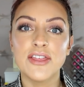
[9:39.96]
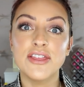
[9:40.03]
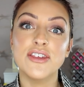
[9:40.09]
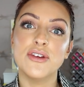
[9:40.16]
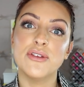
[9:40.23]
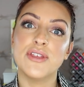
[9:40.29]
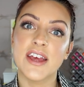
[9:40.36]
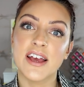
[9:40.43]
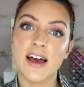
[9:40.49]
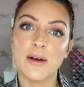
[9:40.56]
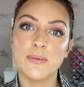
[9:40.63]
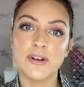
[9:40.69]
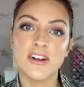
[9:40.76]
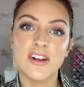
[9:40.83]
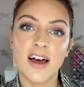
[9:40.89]
that you think I
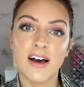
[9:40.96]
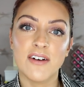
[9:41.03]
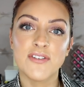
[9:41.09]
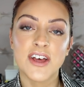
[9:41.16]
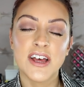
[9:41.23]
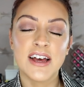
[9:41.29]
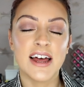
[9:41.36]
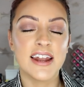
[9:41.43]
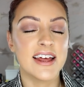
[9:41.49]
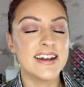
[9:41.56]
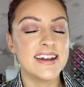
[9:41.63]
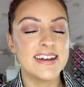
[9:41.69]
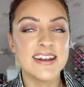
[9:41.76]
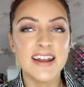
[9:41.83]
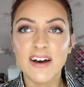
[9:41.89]
would love, and I
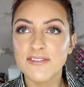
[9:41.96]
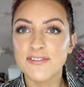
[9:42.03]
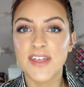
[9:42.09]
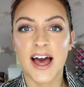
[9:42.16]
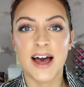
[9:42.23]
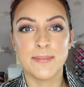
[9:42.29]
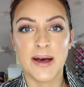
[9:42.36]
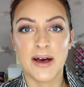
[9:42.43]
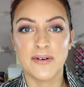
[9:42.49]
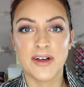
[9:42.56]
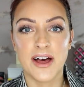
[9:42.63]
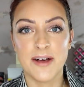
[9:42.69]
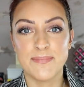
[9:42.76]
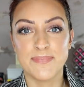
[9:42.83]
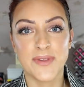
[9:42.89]
love that about
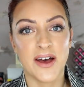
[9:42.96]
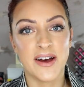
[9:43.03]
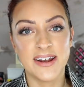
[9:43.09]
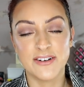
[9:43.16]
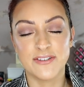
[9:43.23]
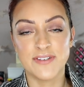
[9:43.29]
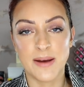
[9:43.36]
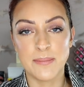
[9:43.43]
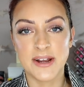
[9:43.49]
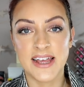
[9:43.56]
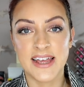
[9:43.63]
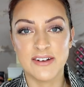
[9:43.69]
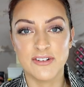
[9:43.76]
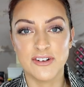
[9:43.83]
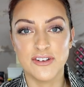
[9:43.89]
our little family
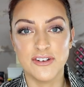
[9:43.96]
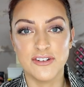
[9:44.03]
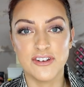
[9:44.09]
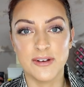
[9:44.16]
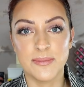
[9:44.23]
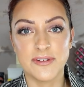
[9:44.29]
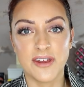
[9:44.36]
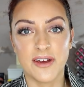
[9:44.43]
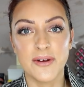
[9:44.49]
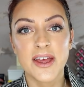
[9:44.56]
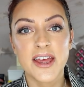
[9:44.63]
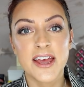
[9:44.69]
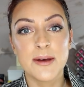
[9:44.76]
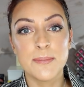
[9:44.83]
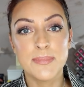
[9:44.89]
here on YouTube. So
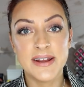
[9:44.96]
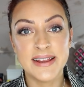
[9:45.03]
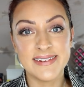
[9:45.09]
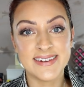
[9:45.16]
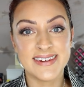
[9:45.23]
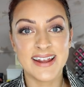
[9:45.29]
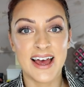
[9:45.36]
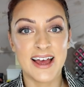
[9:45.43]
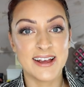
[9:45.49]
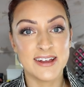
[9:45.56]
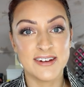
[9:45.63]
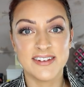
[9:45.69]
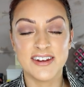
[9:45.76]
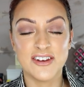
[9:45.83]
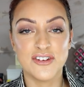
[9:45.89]
please
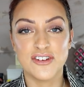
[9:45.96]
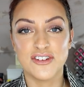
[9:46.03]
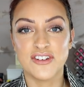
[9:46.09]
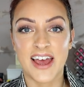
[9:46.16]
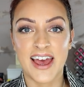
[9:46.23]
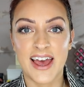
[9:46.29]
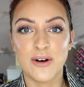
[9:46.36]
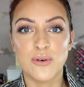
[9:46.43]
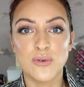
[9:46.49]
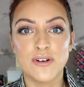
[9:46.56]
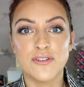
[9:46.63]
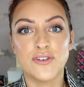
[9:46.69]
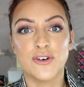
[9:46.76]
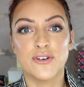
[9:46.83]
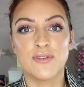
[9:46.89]
continue to share all
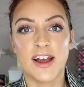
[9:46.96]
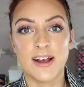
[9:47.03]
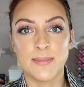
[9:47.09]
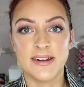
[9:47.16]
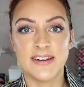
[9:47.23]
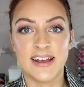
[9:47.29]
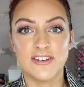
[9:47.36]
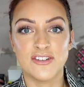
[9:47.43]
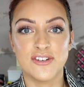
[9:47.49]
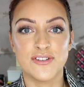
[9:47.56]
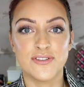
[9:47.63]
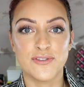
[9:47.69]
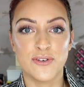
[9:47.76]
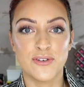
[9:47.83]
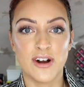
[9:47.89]
of your recommendations
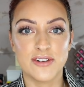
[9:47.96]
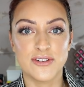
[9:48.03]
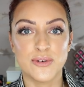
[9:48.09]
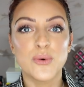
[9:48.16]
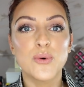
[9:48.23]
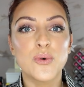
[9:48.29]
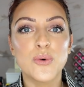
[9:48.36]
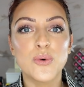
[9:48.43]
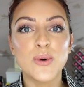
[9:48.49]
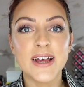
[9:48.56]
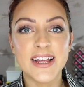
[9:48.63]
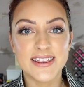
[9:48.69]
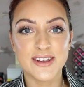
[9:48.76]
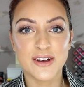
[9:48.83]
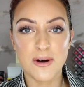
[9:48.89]
for us all
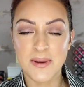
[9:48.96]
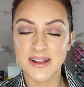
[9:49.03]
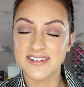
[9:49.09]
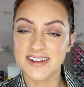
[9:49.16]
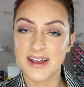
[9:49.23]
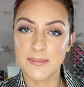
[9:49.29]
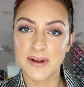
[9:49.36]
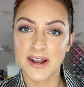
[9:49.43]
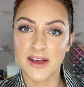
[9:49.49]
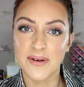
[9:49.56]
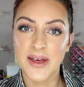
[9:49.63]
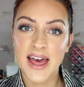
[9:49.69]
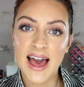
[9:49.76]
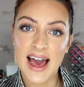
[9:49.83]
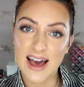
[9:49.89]
in the comments down below.
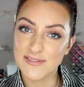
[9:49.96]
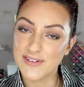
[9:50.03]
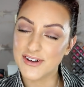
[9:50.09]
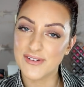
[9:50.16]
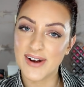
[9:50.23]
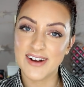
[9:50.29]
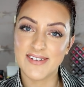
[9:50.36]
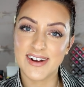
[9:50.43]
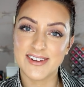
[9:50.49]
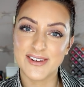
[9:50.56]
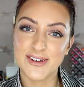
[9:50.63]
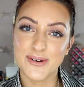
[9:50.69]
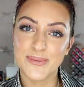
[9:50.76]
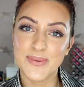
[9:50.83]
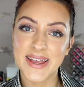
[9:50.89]
Have a great rest of
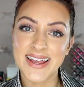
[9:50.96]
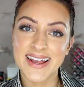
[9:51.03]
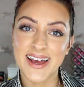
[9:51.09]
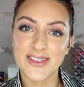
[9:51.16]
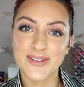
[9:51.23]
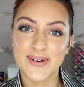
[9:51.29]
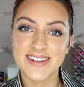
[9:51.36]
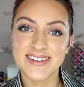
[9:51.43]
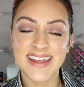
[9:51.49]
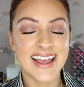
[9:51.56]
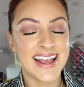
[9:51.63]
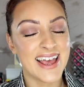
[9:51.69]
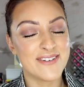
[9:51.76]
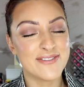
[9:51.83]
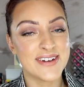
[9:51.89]
your week. Otherwise,
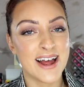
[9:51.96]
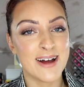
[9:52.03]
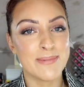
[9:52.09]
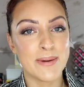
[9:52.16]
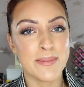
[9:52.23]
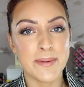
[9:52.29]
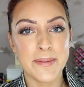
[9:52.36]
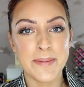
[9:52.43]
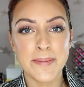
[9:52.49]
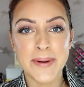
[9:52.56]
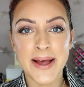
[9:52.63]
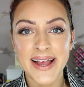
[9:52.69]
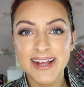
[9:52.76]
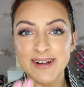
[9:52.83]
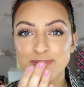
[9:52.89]
take care for now. Bye bye bye bye
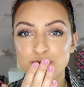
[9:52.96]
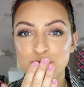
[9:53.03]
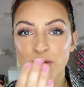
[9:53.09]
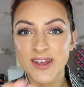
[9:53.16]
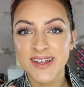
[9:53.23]
bye.